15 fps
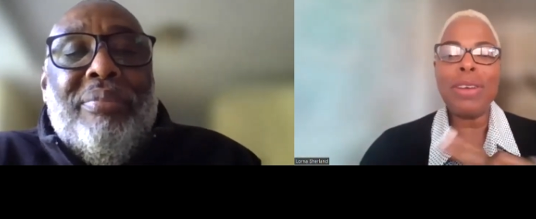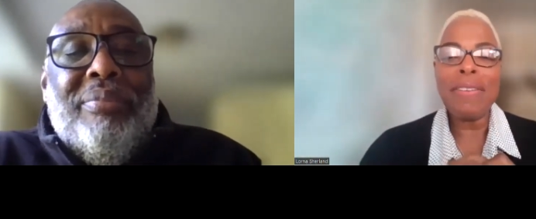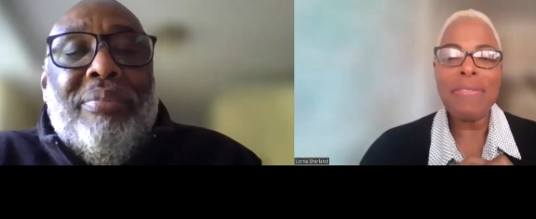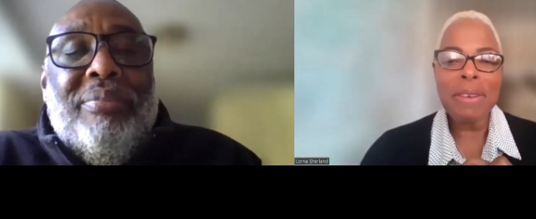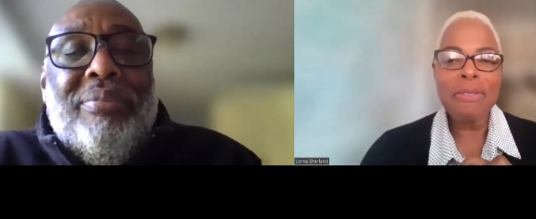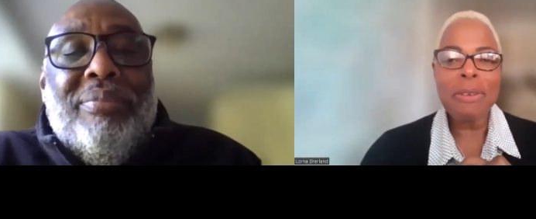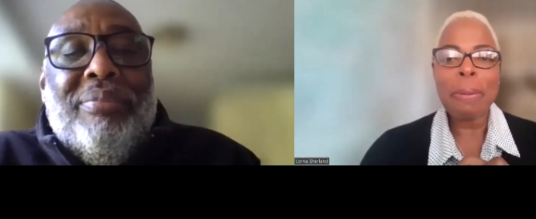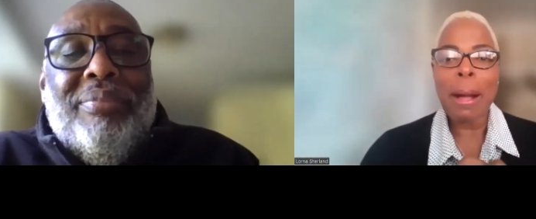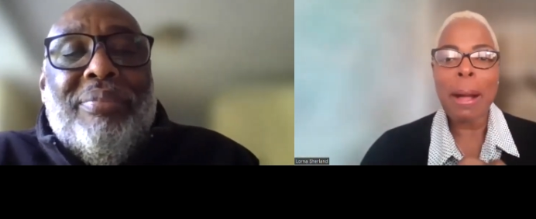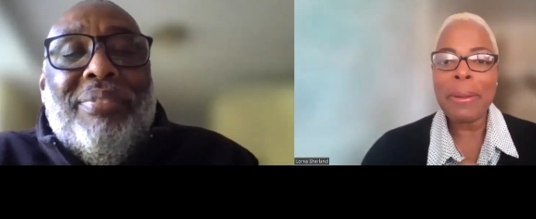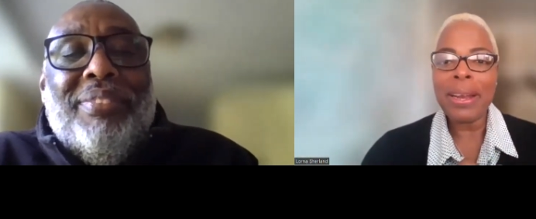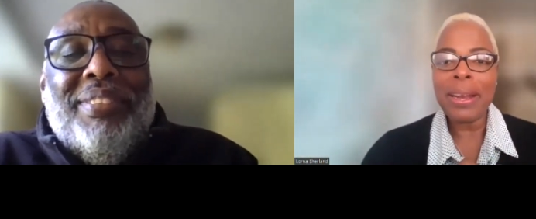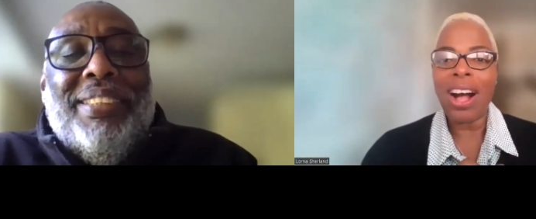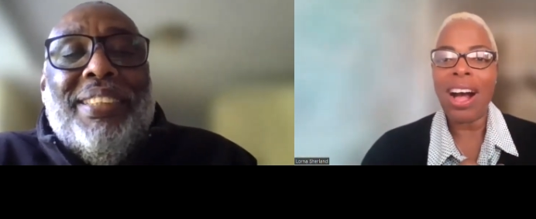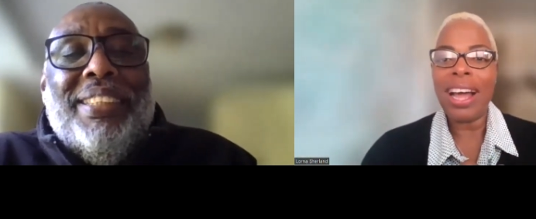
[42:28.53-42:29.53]
Speaker 1: Trevor, for
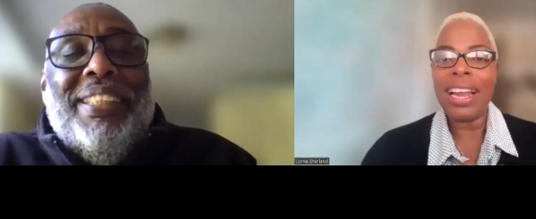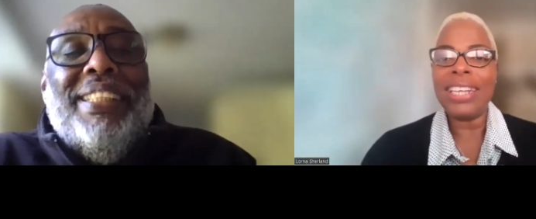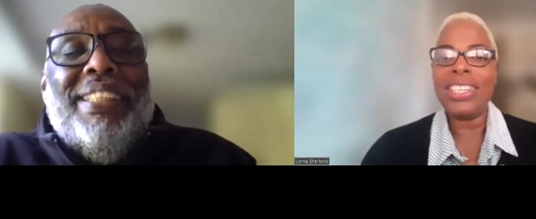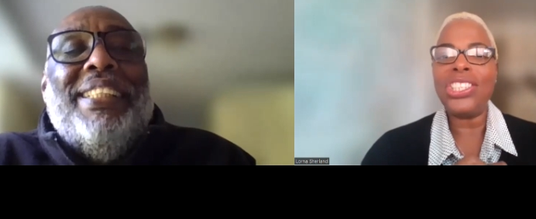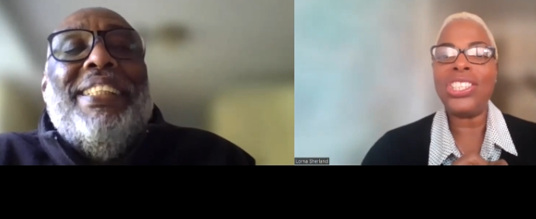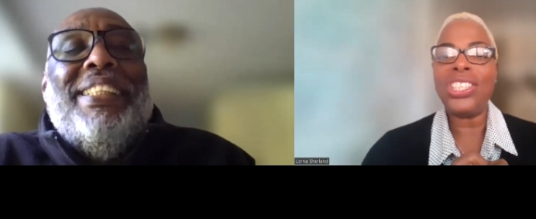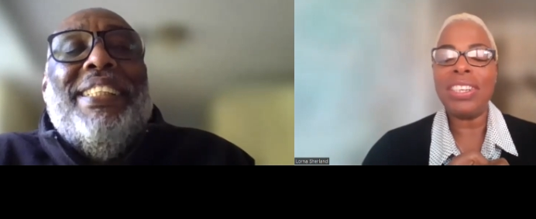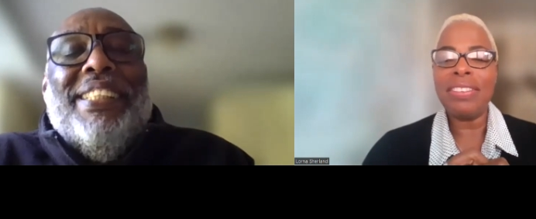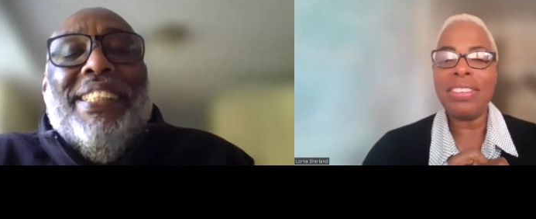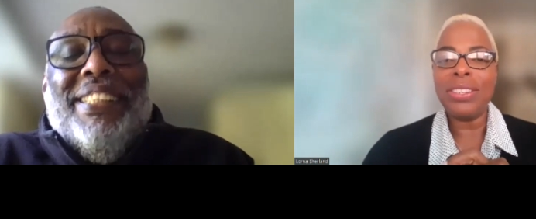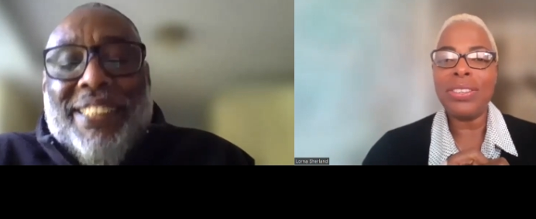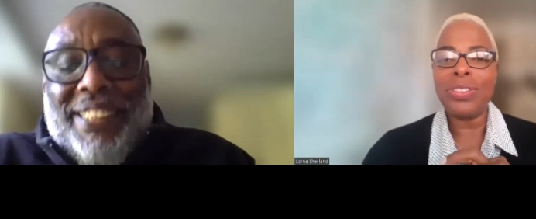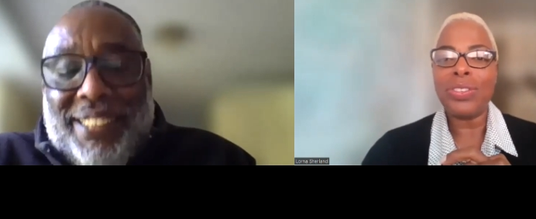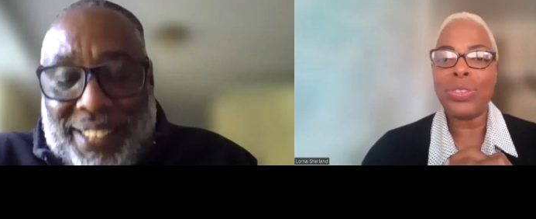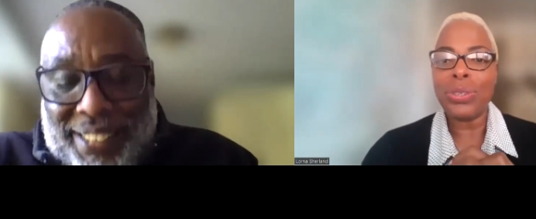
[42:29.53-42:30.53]
popping on and
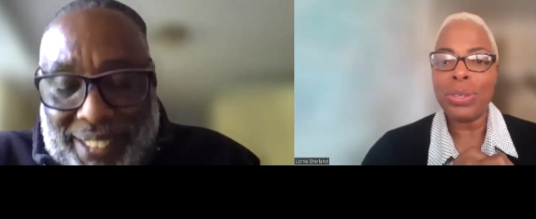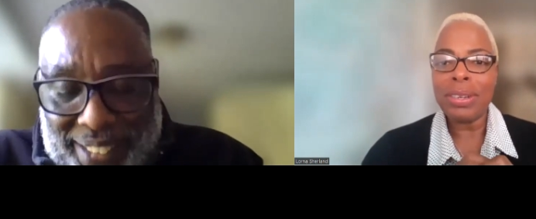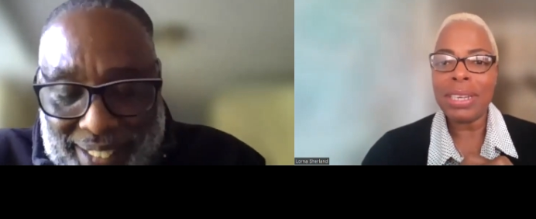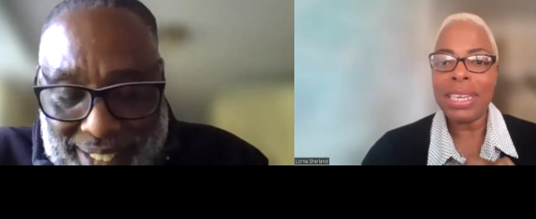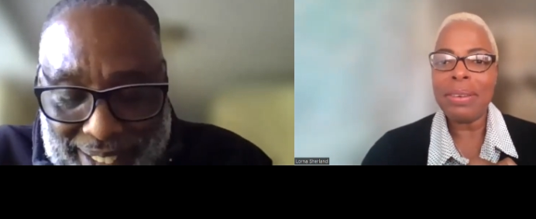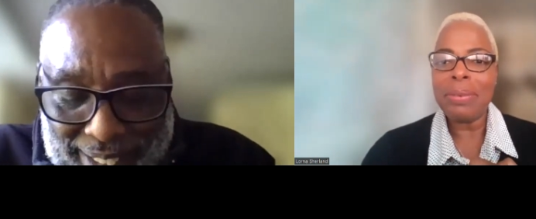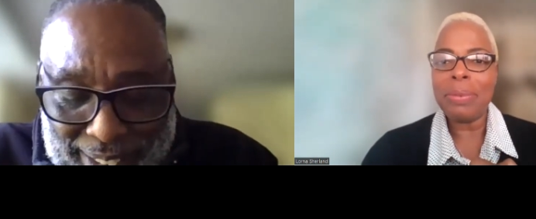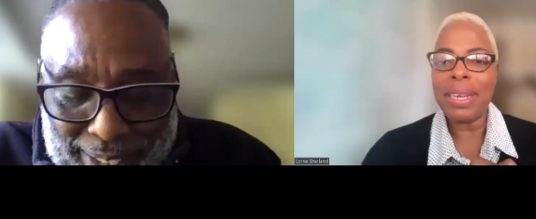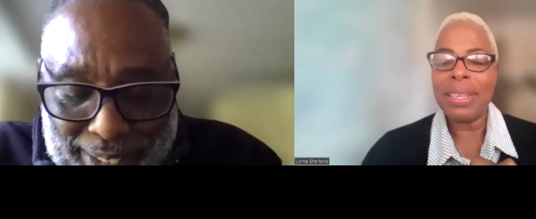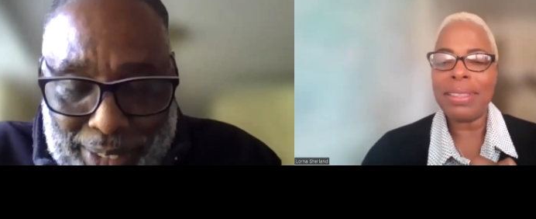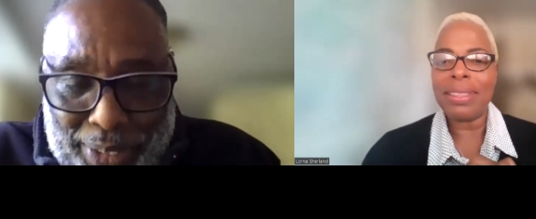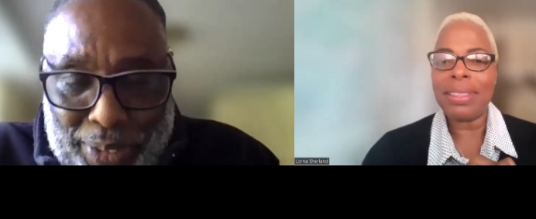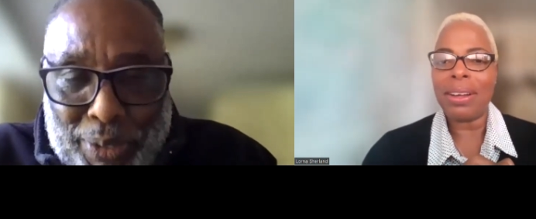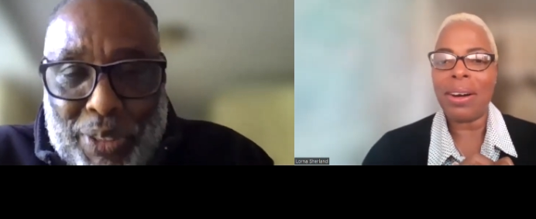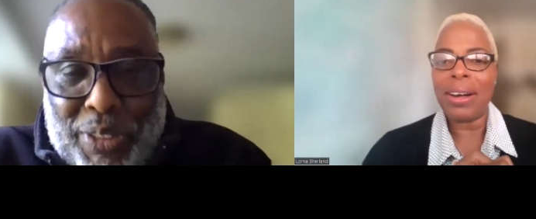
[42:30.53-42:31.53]
sharing your story with
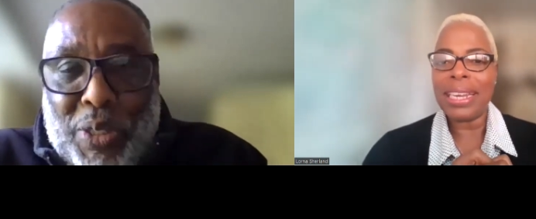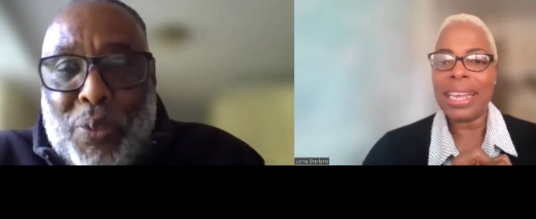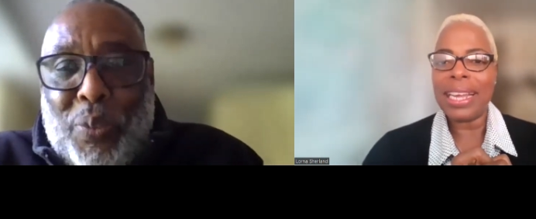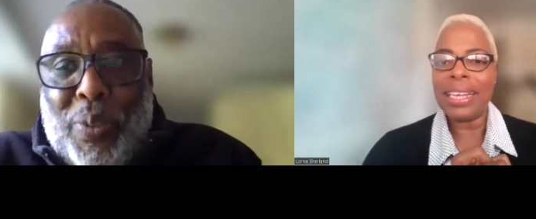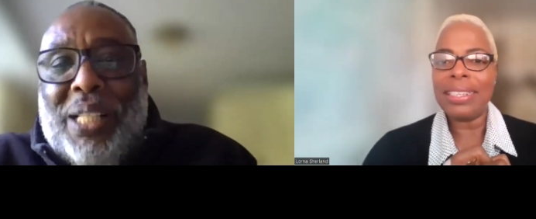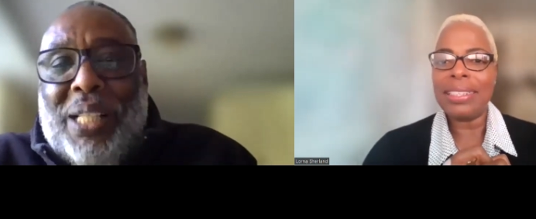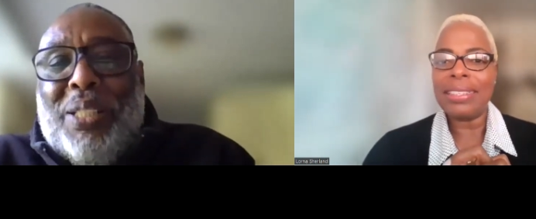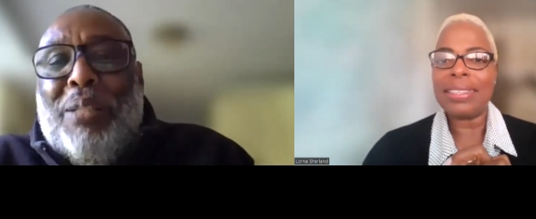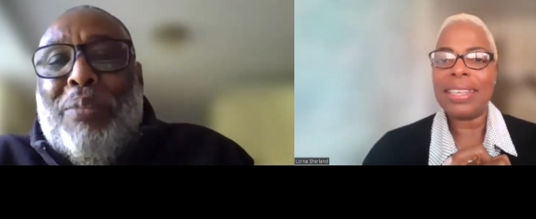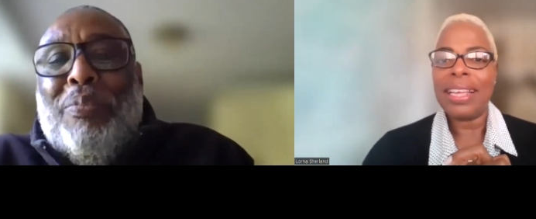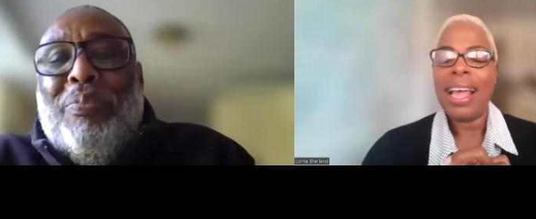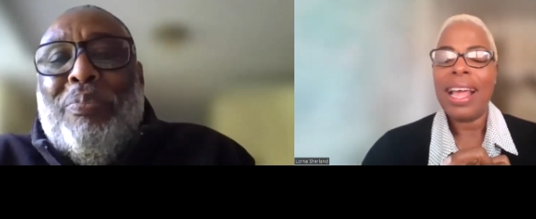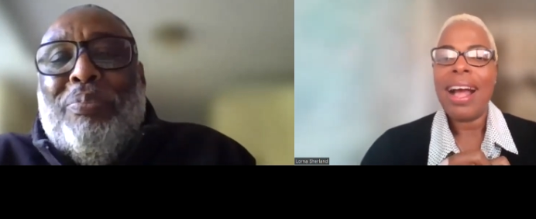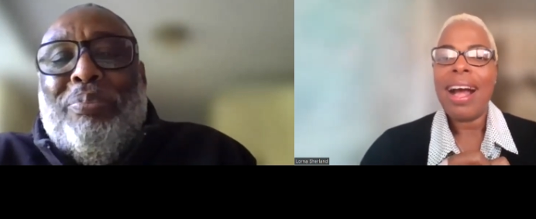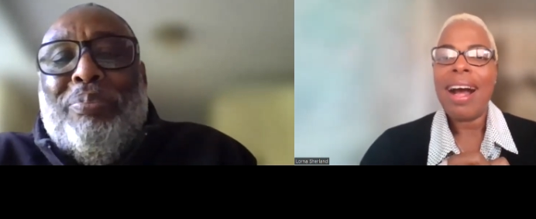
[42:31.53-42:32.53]
You're the so audience.
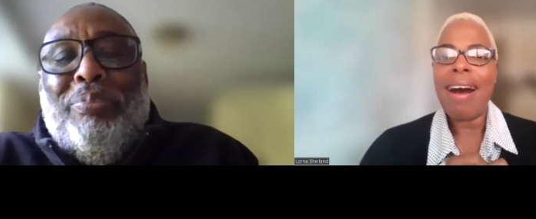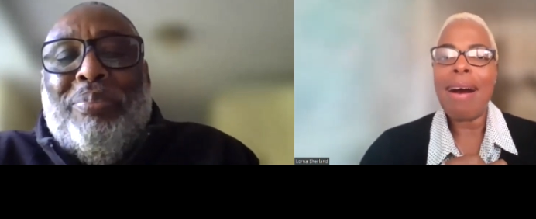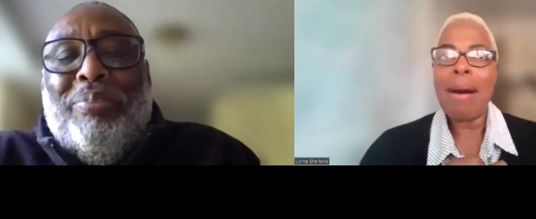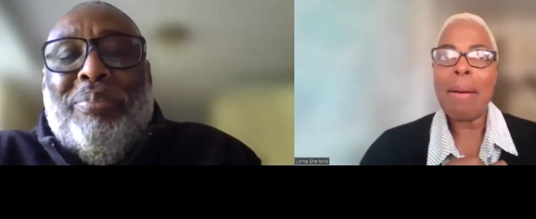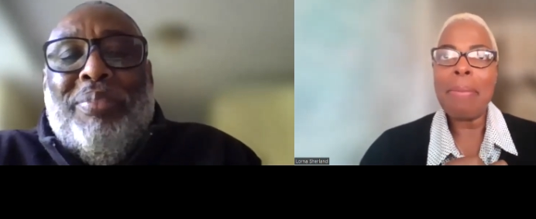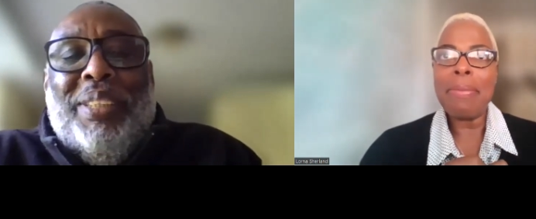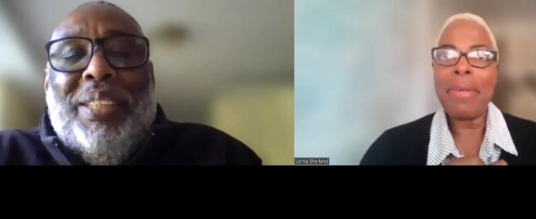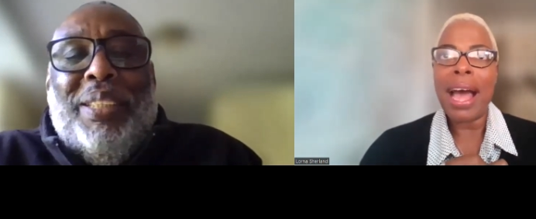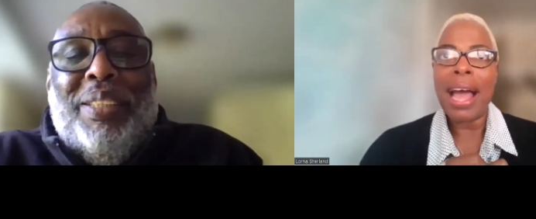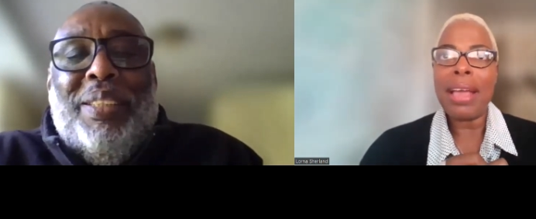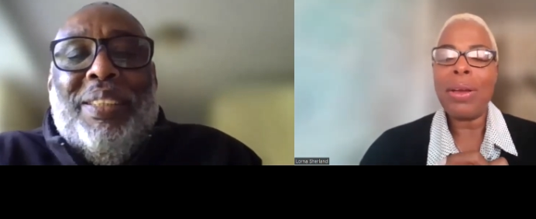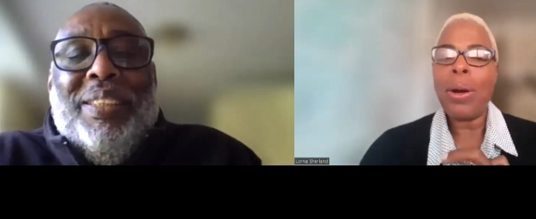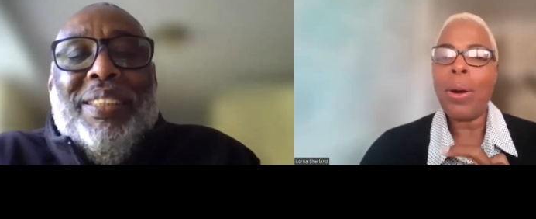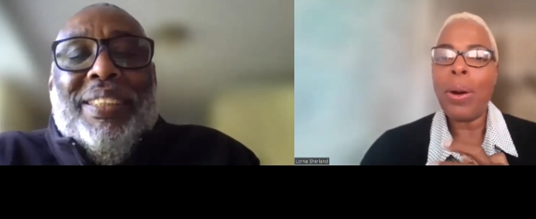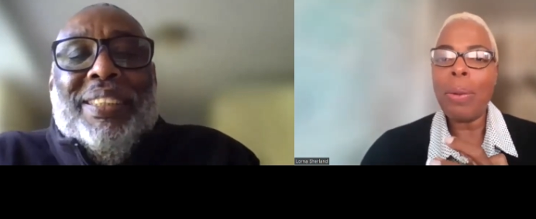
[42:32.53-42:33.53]
Um, yeah.
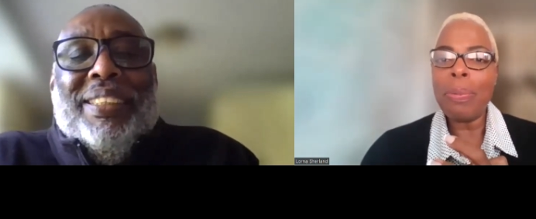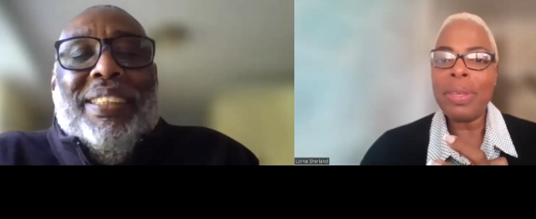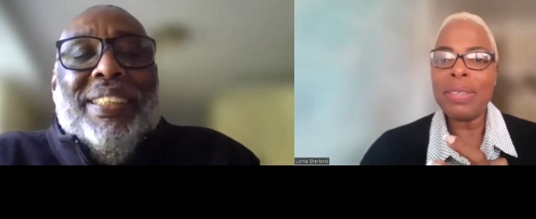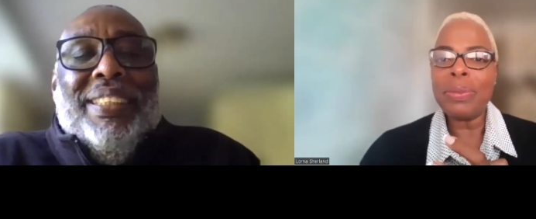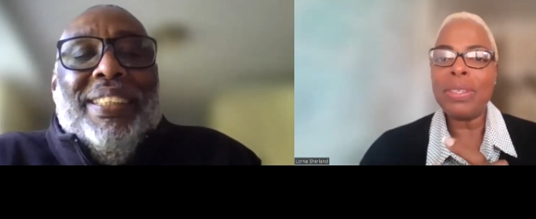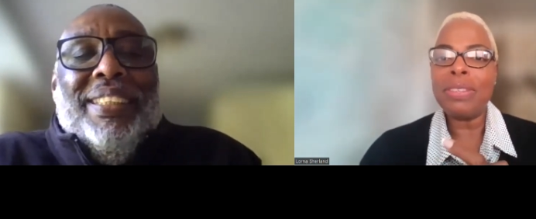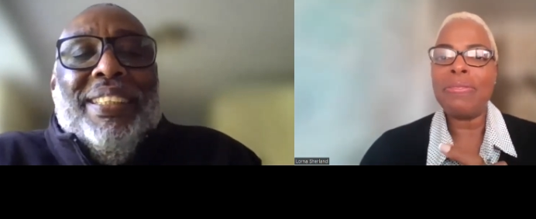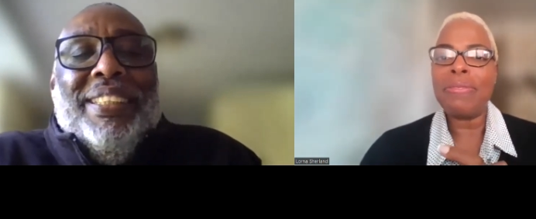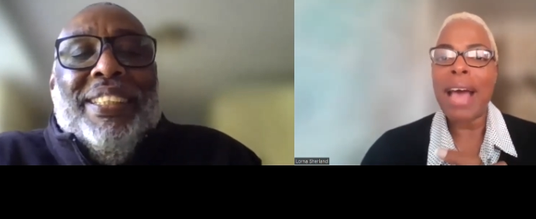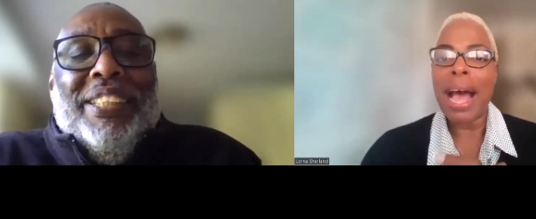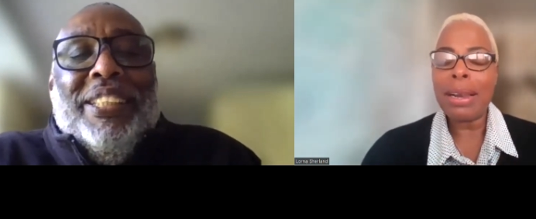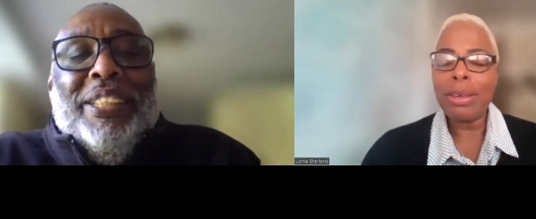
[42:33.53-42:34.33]
I hope this was